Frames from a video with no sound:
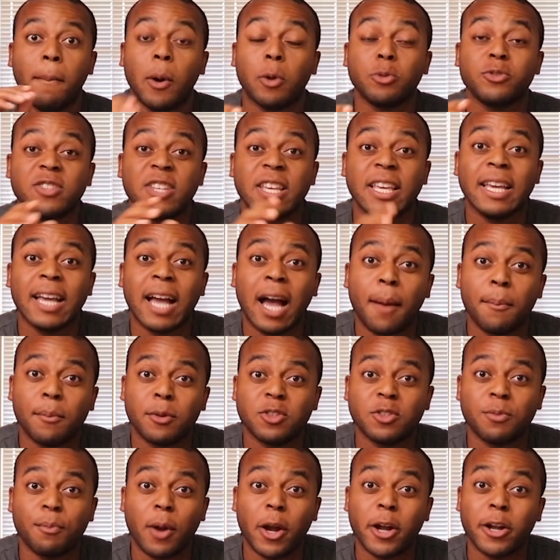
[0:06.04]
Most
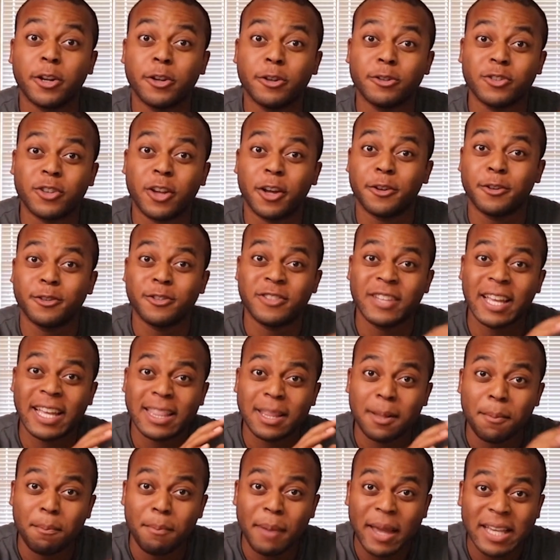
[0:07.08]
e-commerce marketers
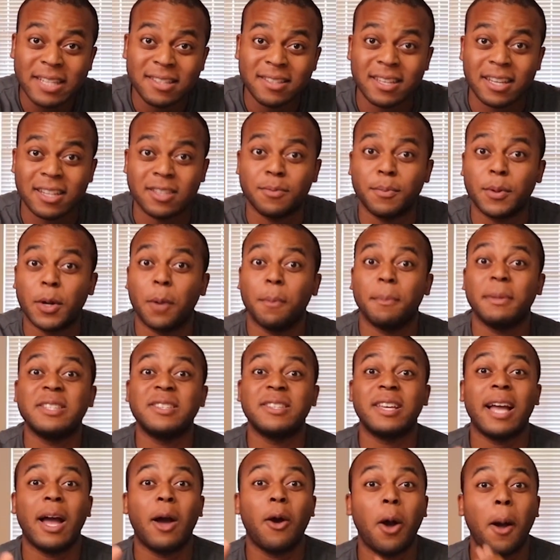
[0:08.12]
understand the basics but are
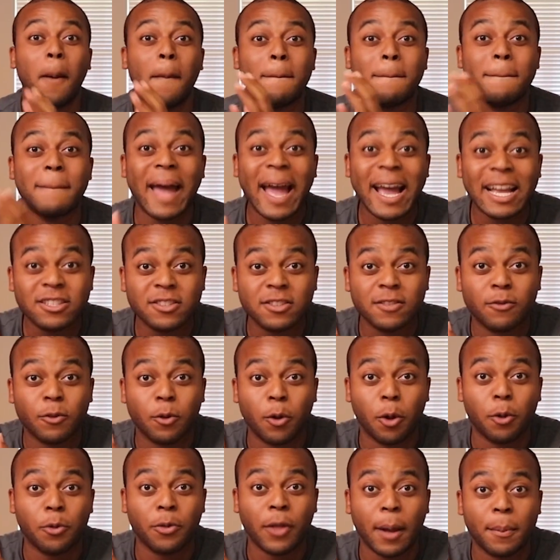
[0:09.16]
missing out on massive
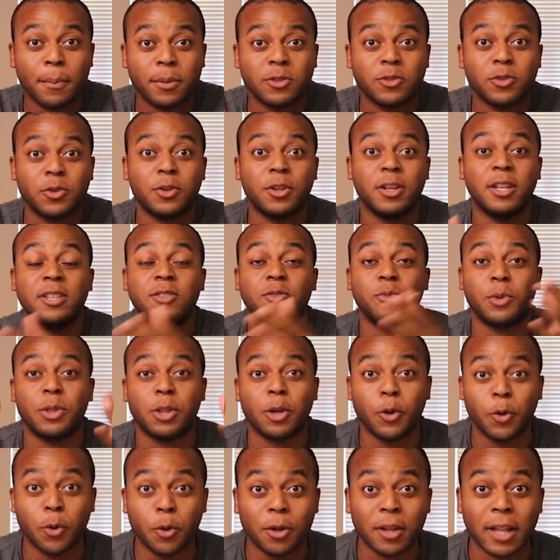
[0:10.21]
growth opportunities
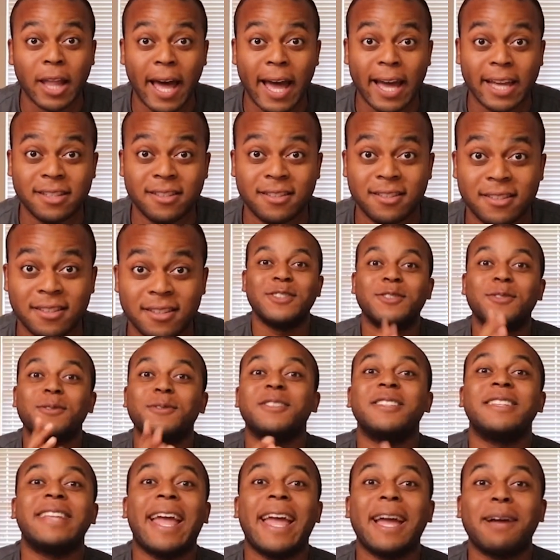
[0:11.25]
with Google Ads. So
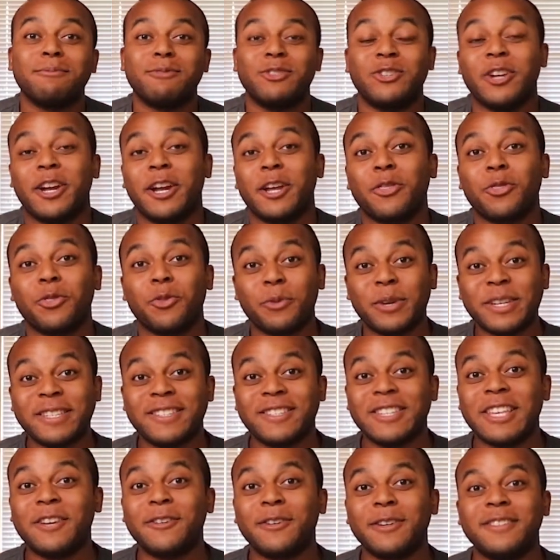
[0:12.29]
today I'm sharing three
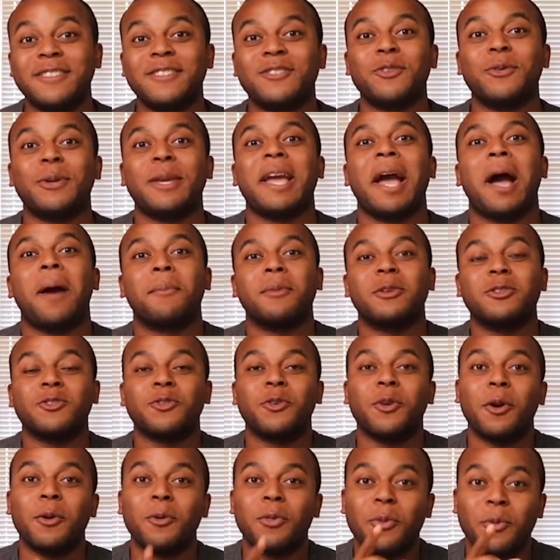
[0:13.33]
secrets to e-commerce
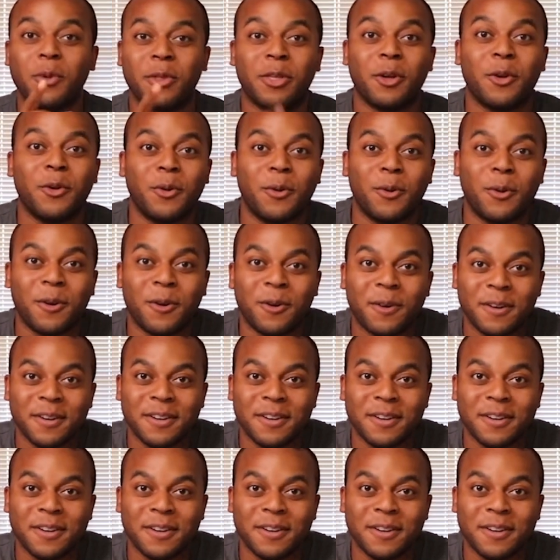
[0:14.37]
growth with Google.